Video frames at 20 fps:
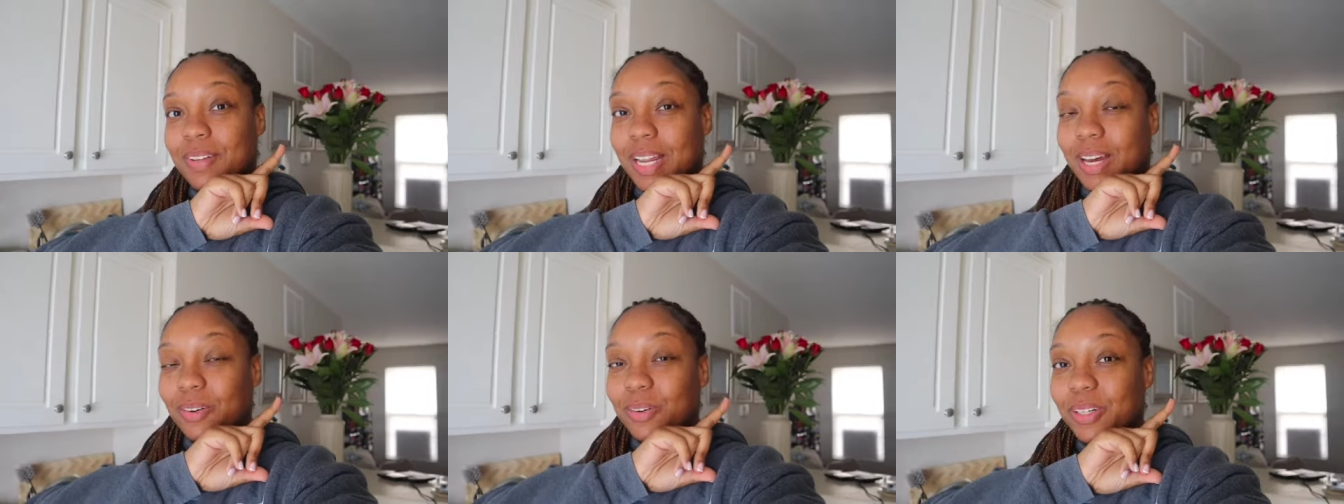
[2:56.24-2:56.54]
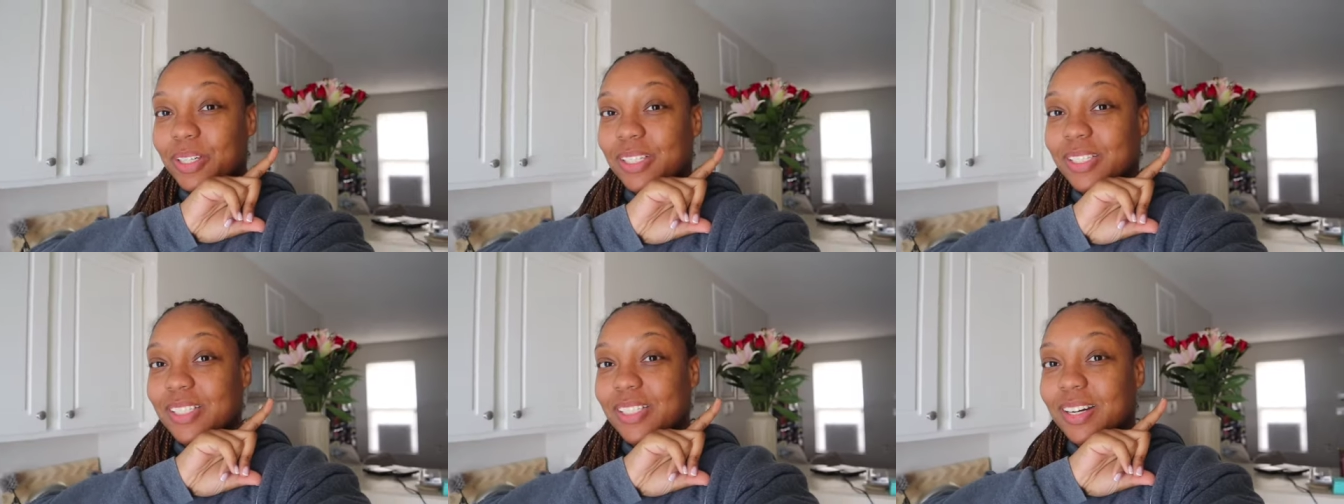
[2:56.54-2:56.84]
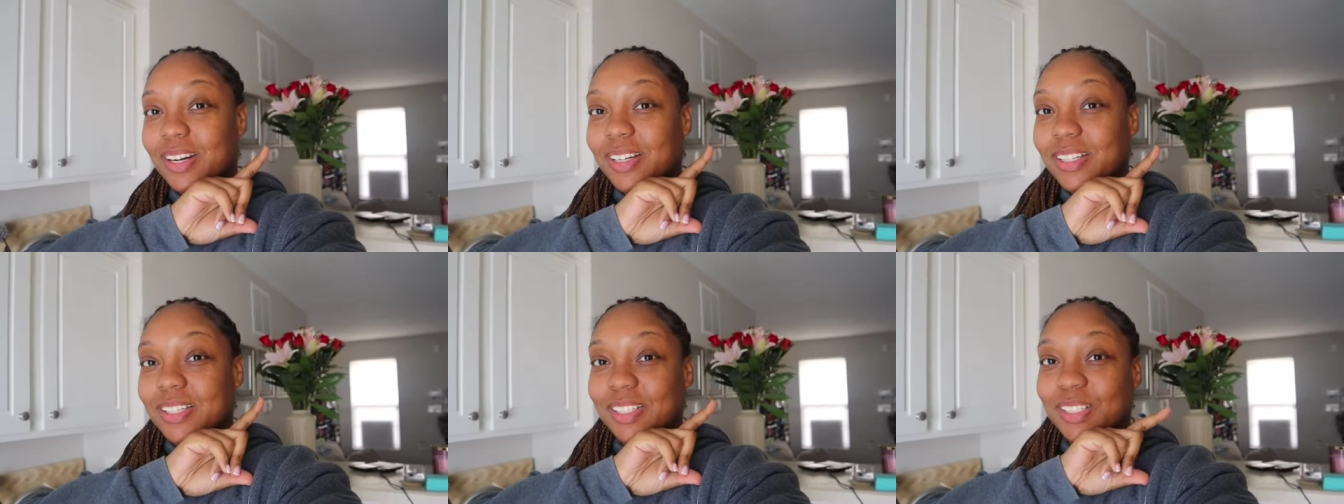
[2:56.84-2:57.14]
flowers
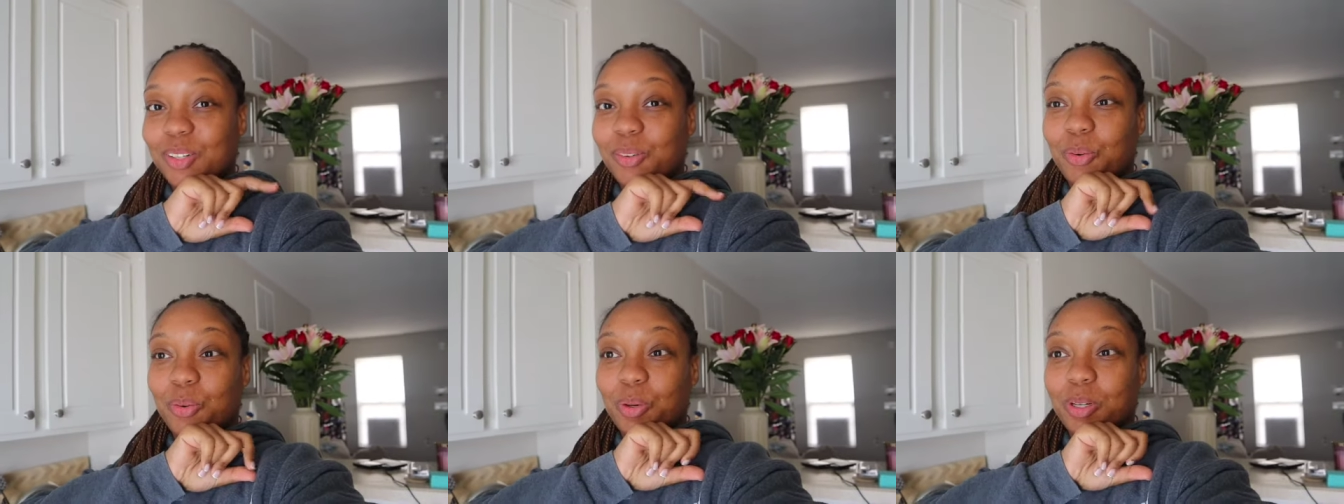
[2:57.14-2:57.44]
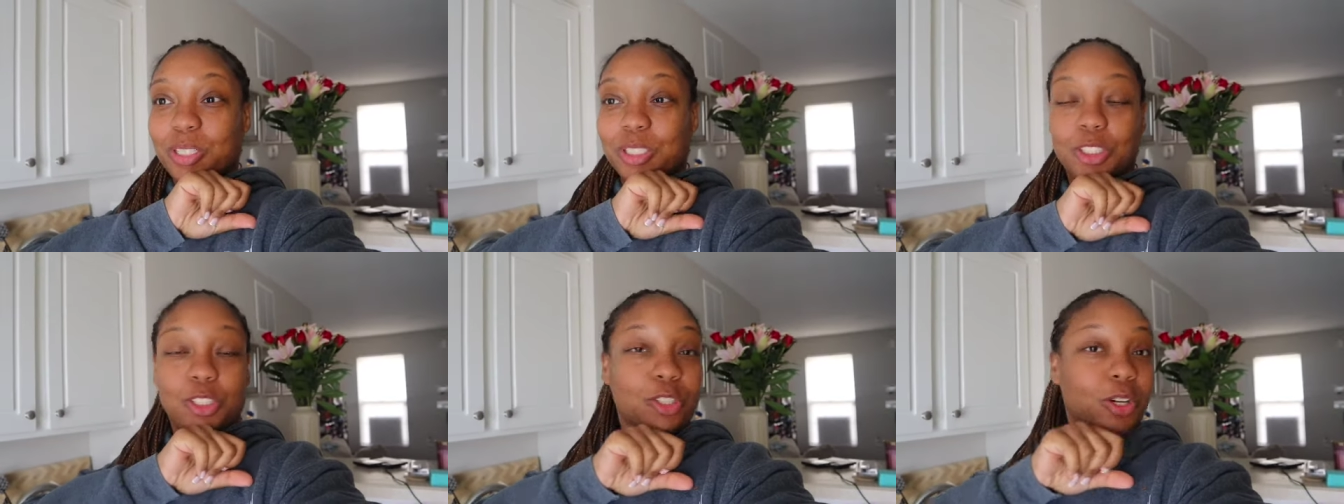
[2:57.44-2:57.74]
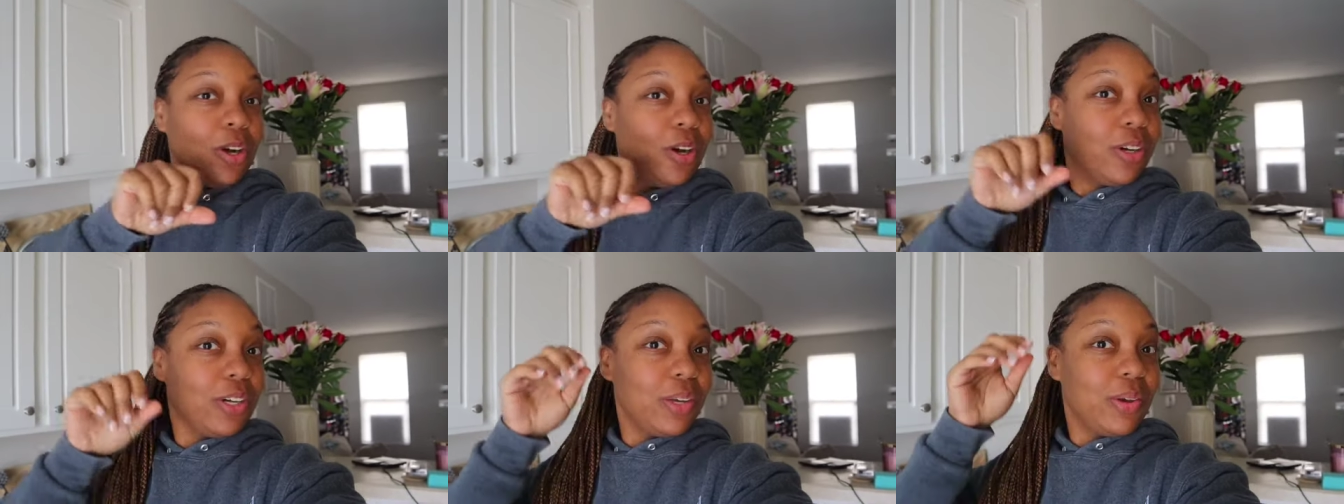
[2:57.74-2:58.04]
are still going
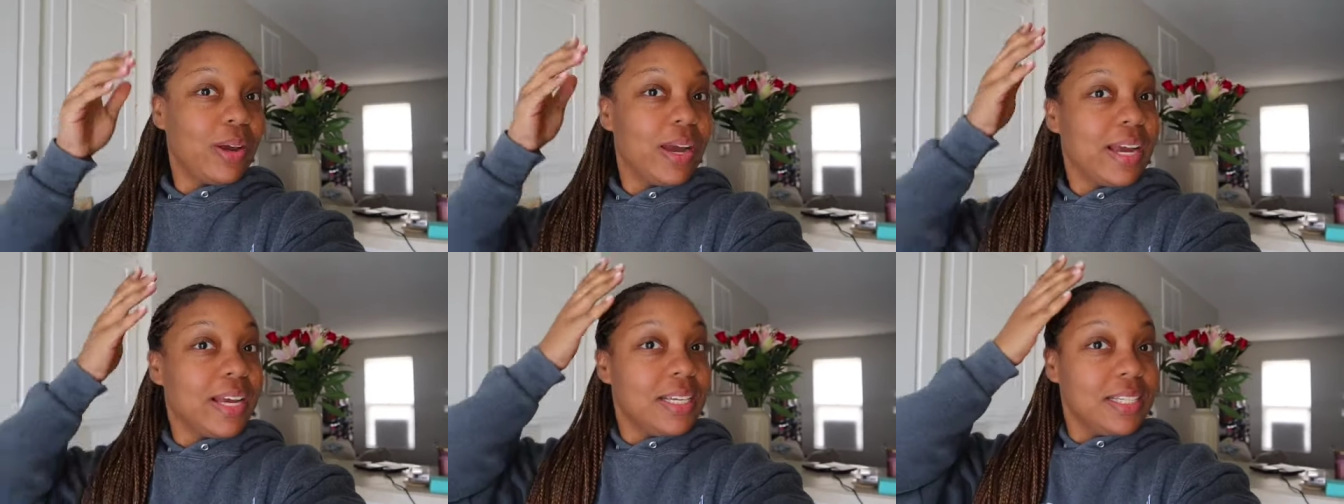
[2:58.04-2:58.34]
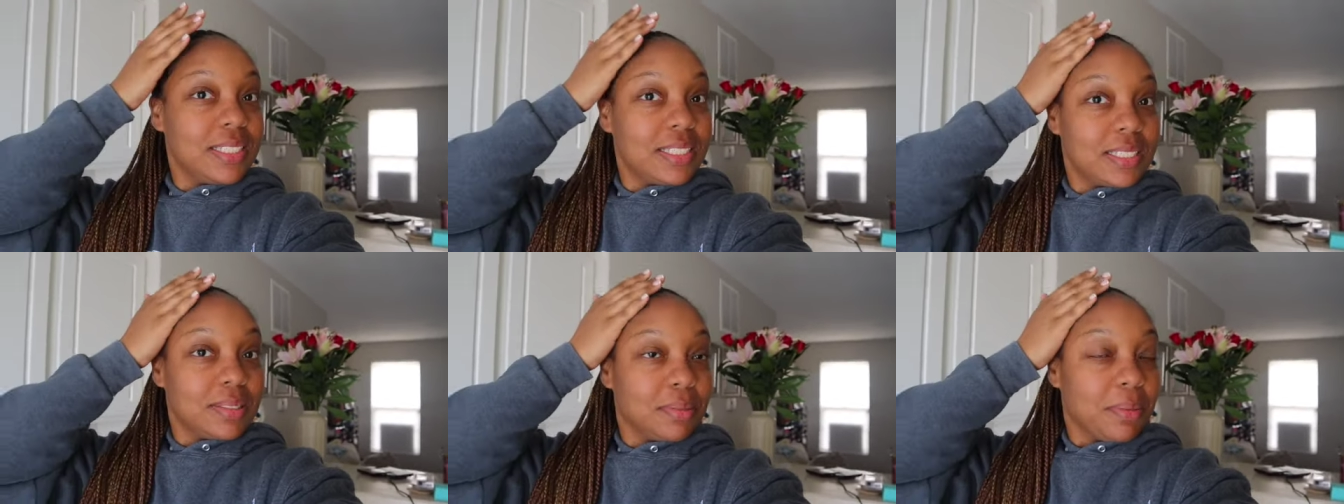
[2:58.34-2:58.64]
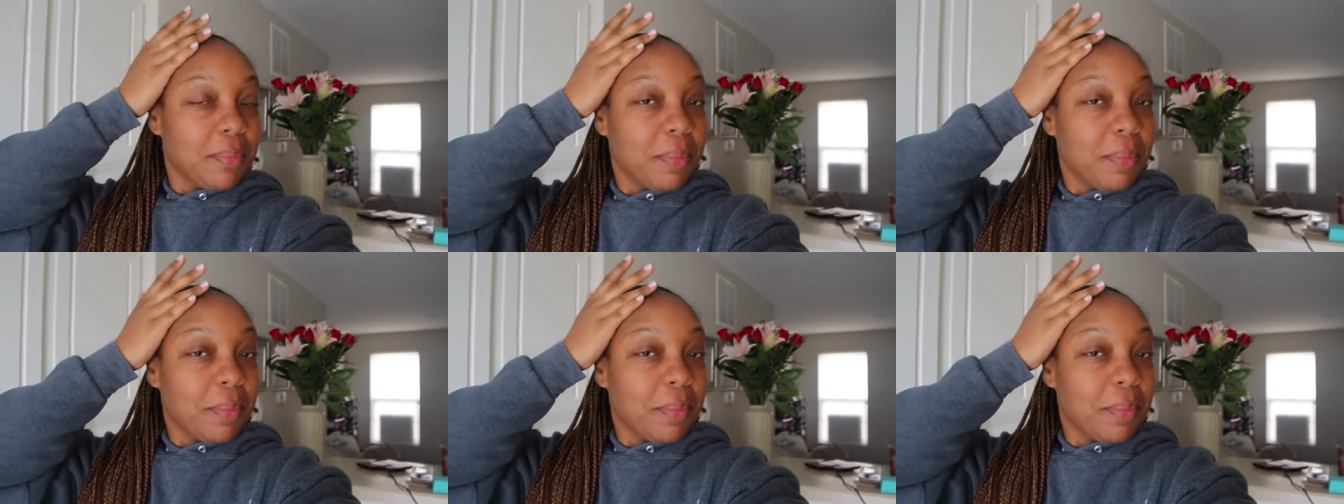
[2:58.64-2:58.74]
strong, you guys.